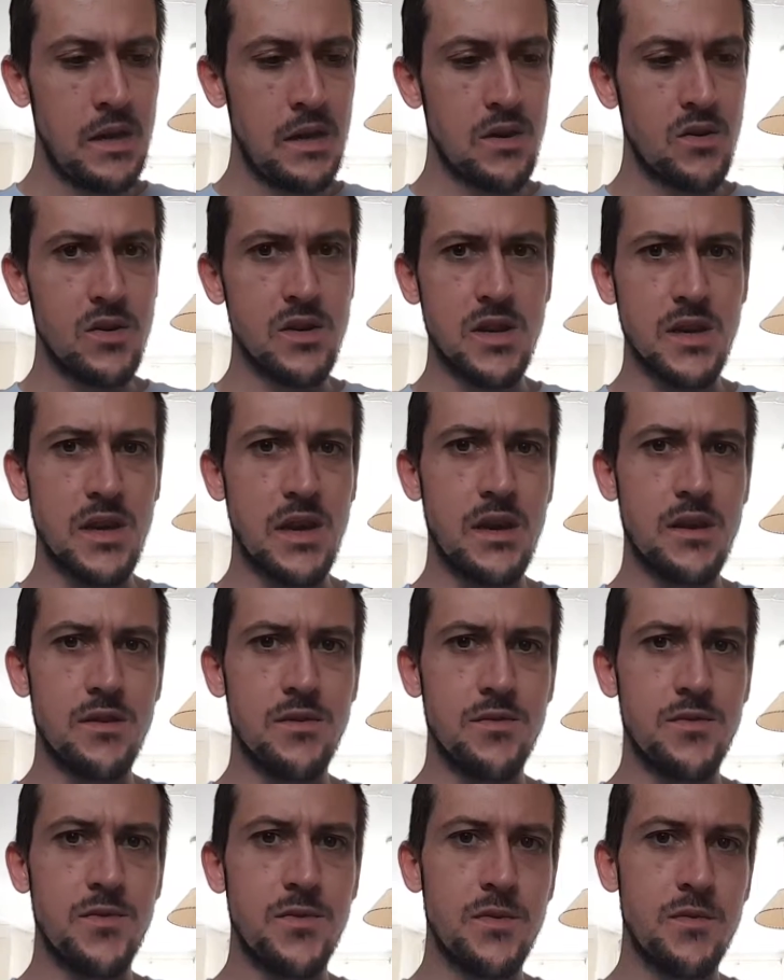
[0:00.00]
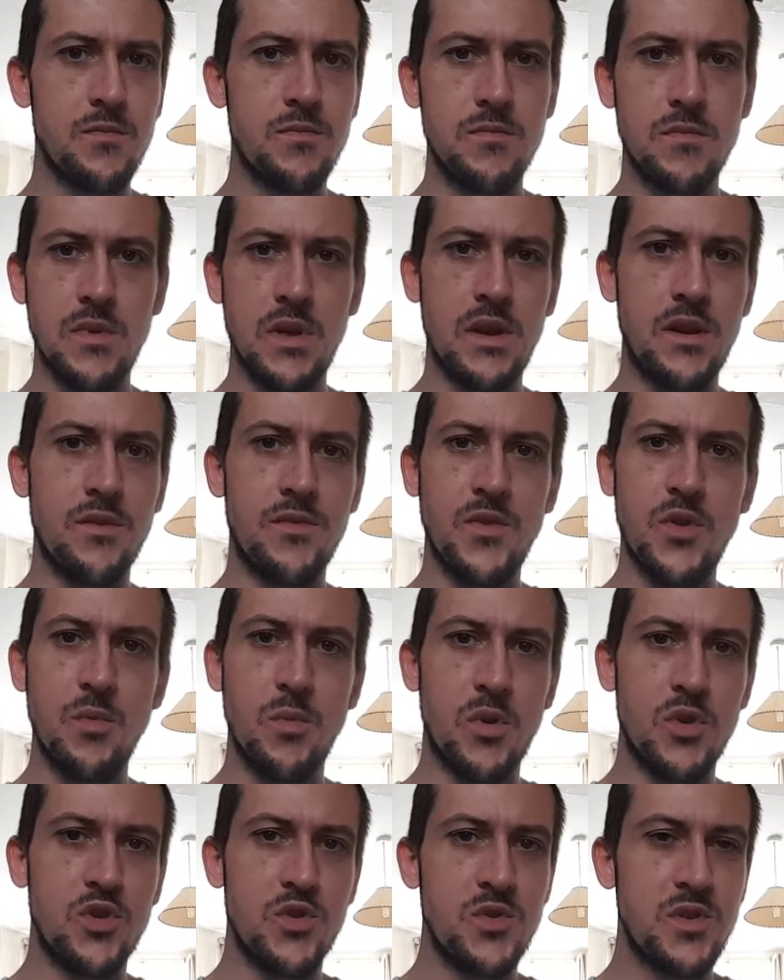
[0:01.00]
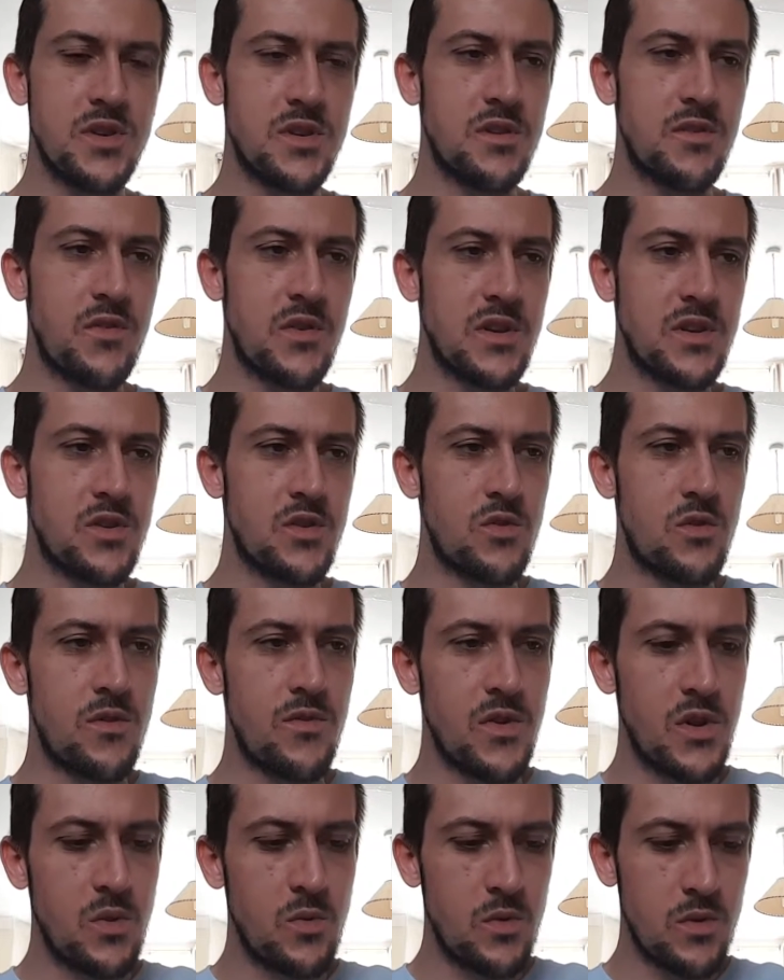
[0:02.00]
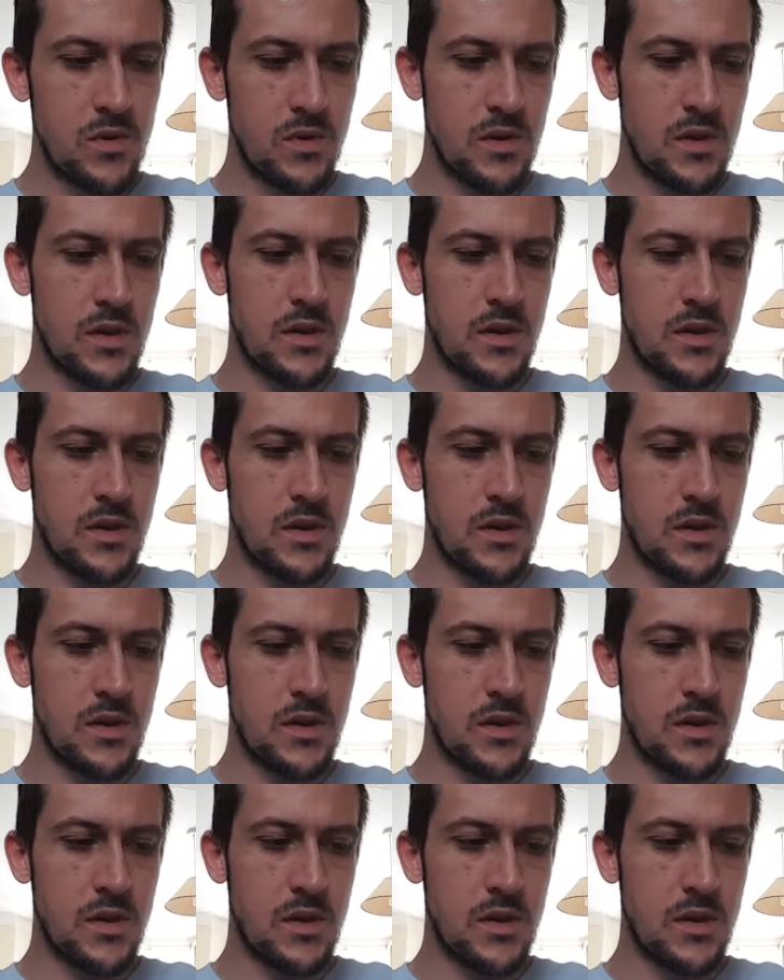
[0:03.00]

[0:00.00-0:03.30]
because I kind of had a few more juices of his to review.